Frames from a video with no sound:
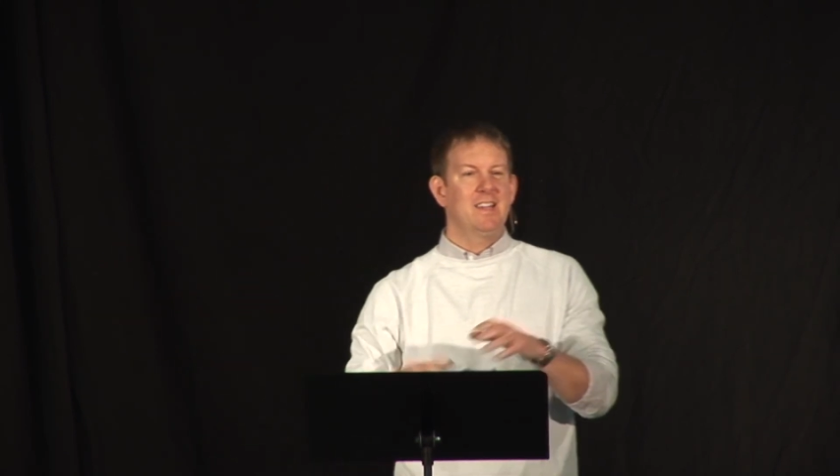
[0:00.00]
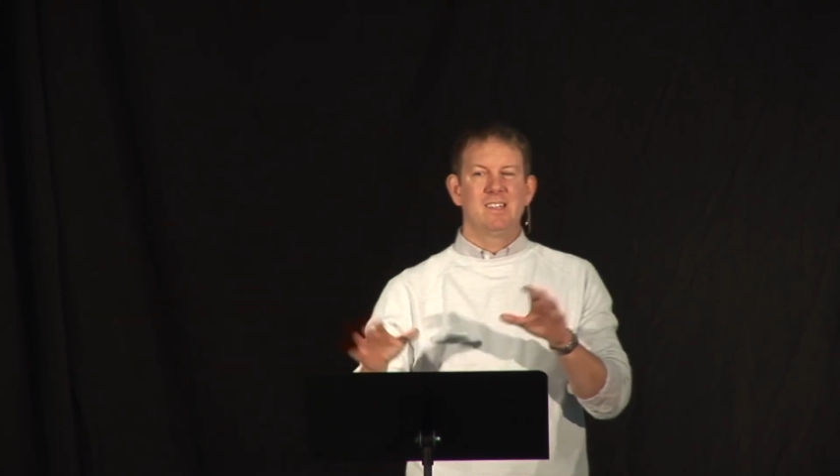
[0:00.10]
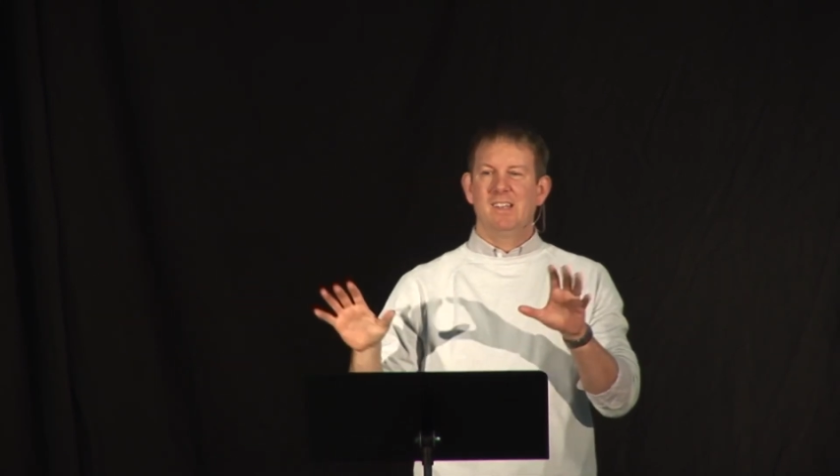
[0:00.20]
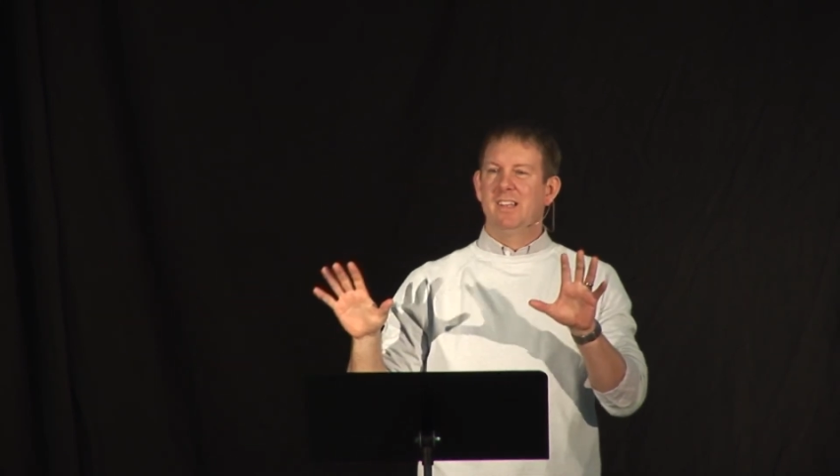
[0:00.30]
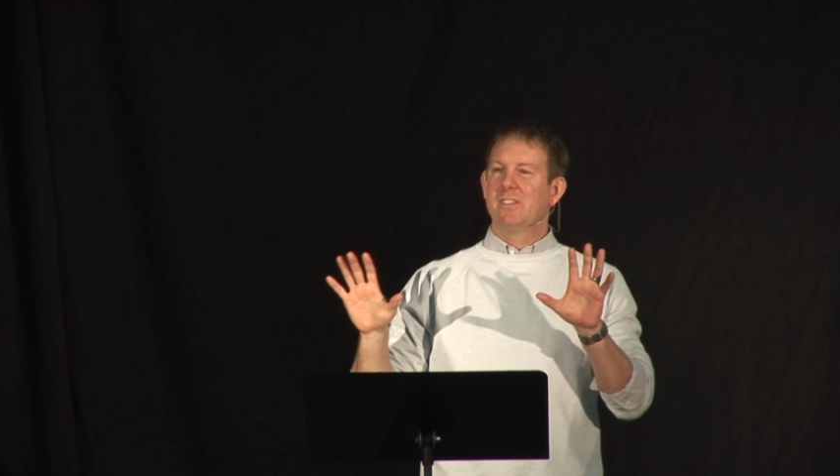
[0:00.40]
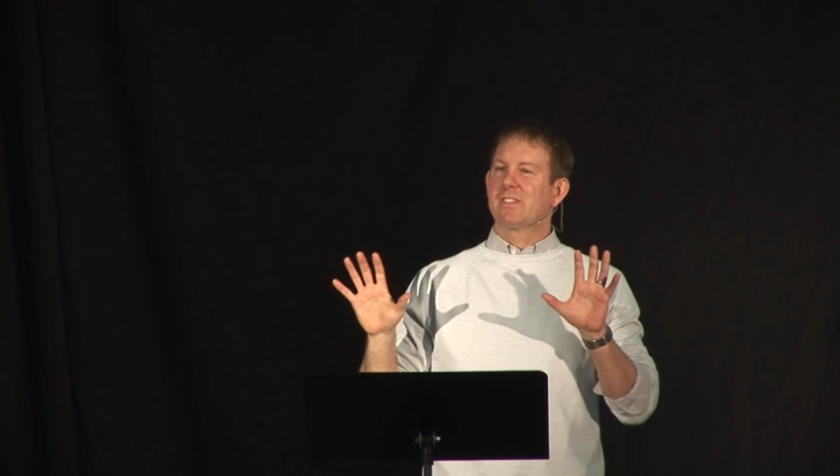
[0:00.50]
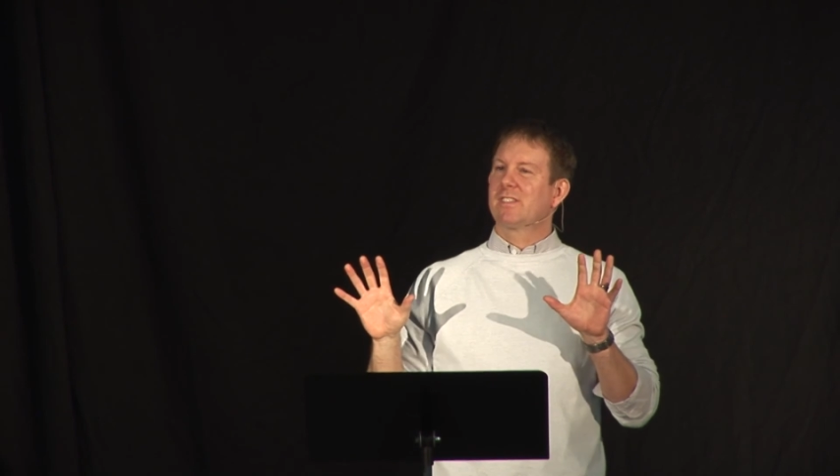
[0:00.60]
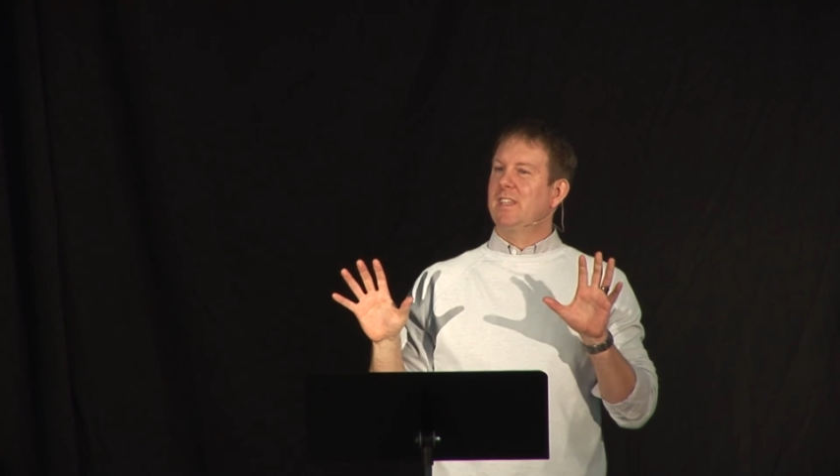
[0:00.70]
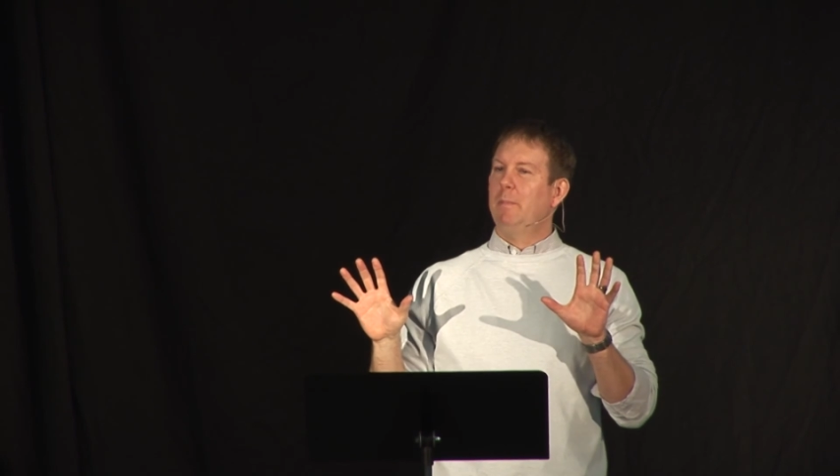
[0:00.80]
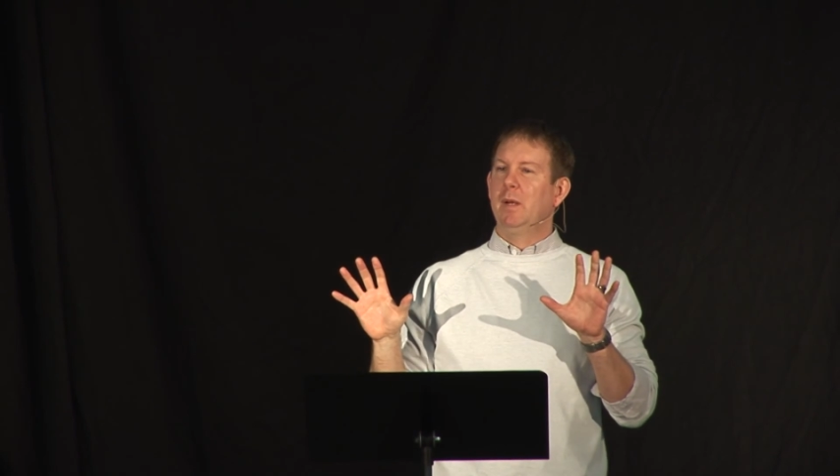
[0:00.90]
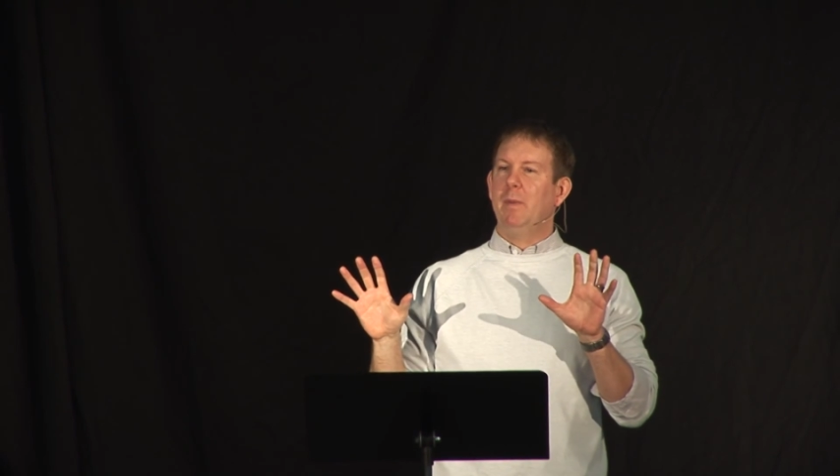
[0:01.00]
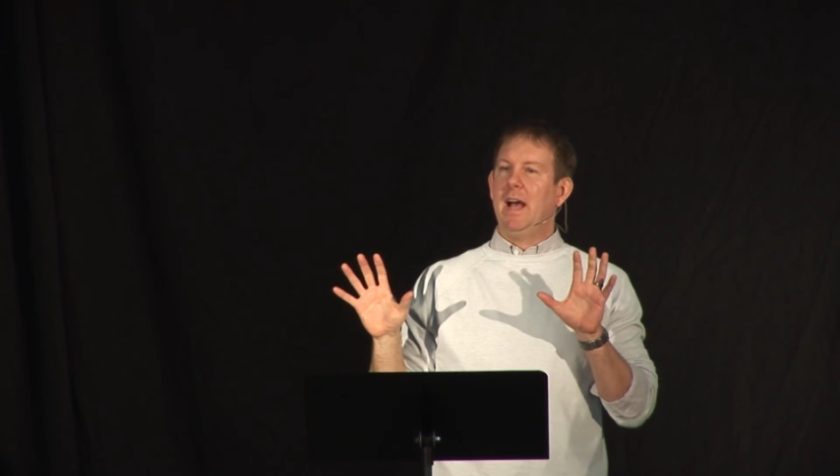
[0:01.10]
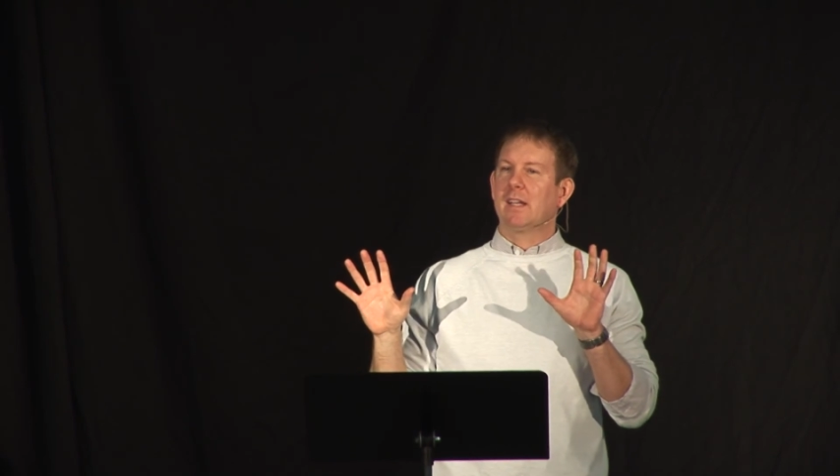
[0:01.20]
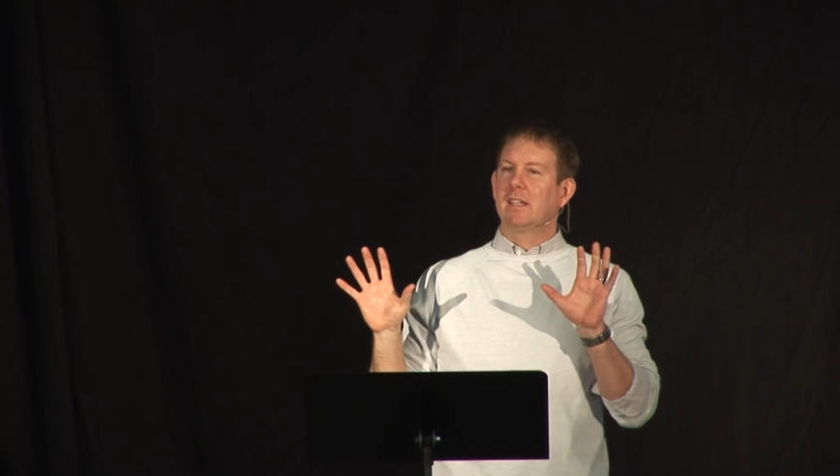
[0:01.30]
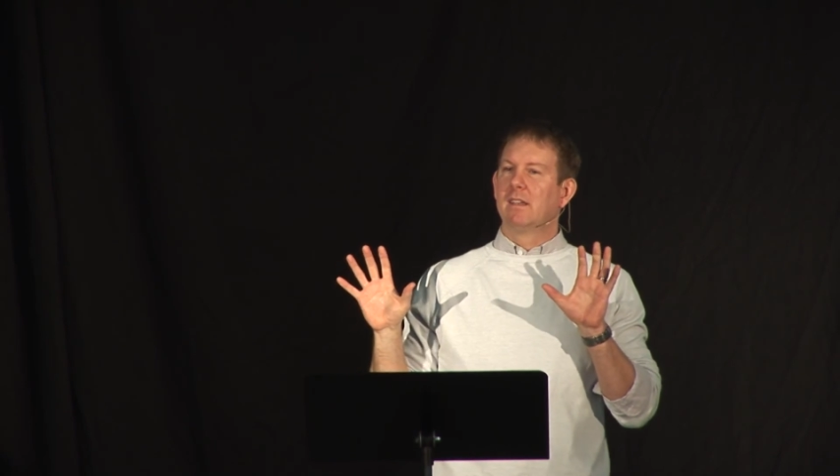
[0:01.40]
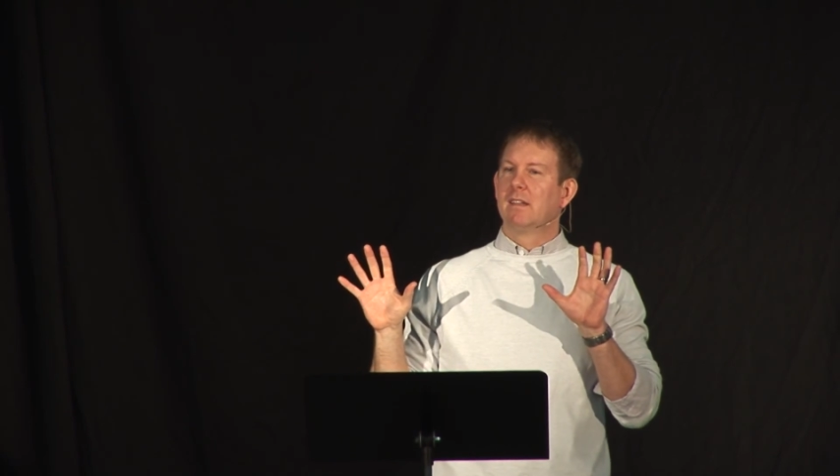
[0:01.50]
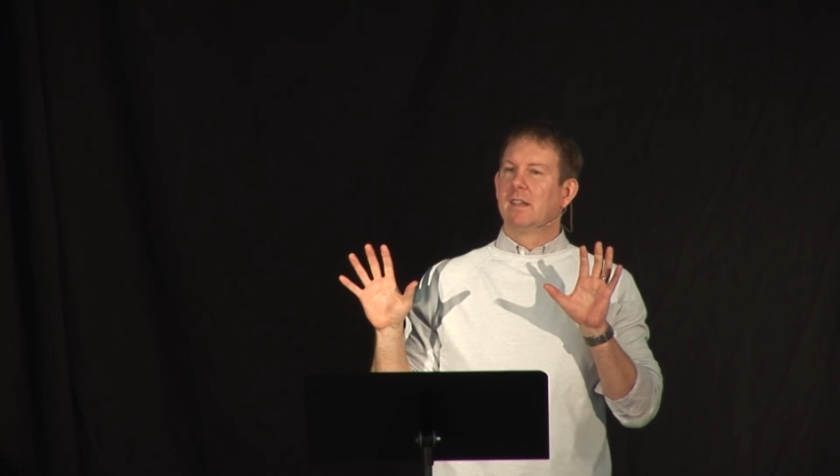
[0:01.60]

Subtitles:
in just stepping back and